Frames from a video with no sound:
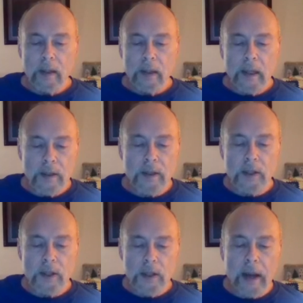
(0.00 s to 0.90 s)
His
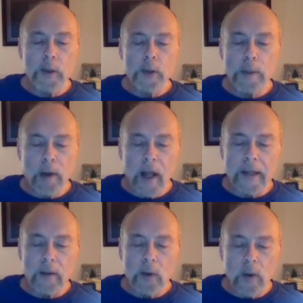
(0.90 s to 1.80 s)
disciples
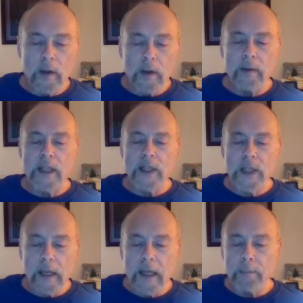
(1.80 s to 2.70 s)
replied, 'Lord, if he
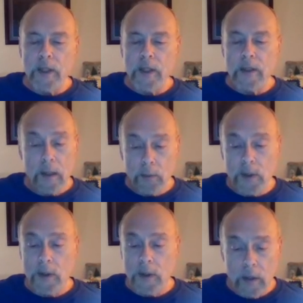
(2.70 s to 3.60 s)
sleeps, he will
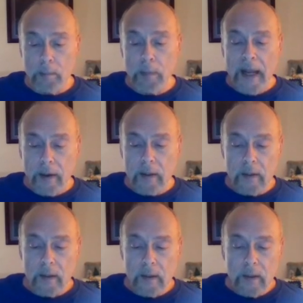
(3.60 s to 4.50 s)
just get better.'
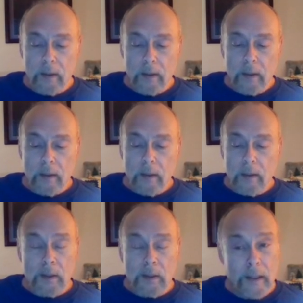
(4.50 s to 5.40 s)

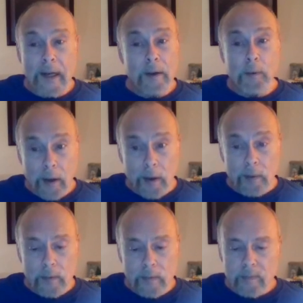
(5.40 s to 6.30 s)
See, they didn't want to
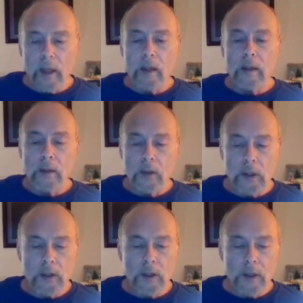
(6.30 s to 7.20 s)
go.
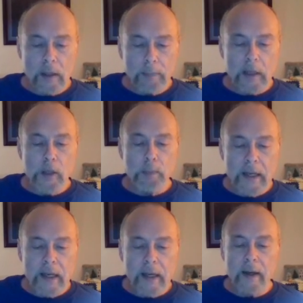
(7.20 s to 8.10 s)
Jesus had been
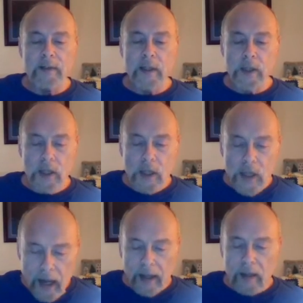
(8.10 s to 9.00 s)
speaking of his
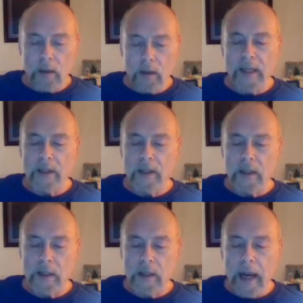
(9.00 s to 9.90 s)
death, but his
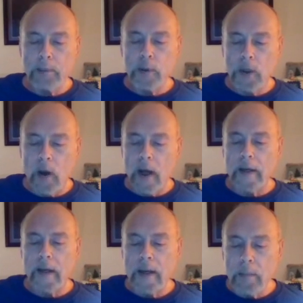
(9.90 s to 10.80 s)
disciples
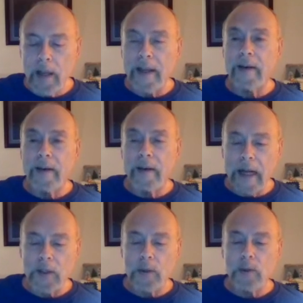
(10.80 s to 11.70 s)
thought he meant
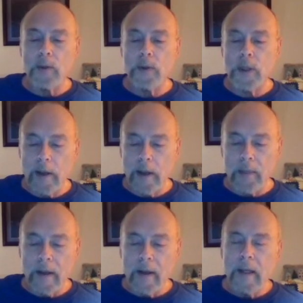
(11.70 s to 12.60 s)
natural
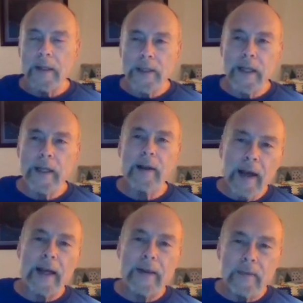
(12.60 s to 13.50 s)
sleep. You see, to
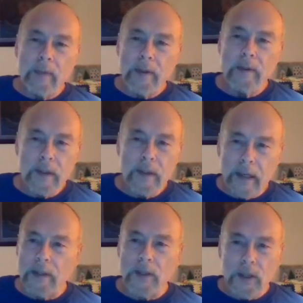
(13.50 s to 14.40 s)
God,
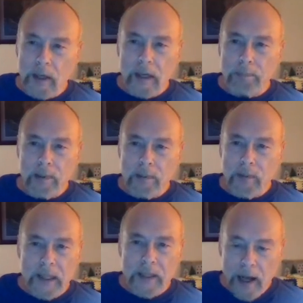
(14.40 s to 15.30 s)
death is sleep.
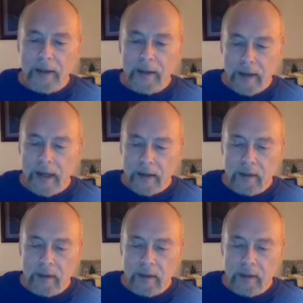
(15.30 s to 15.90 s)
It's not death.